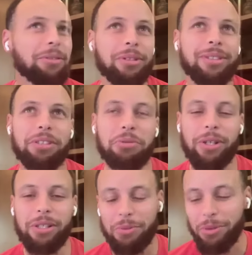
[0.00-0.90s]
what
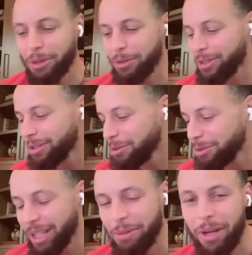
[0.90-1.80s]
situation we're throwing
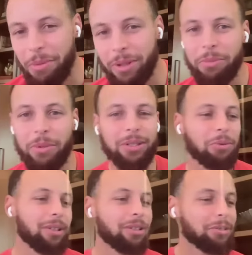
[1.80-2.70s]
into. So that might be the
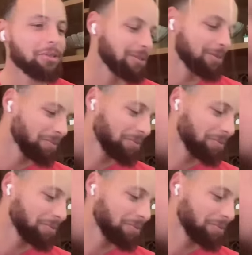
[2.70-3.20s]
best way to do it.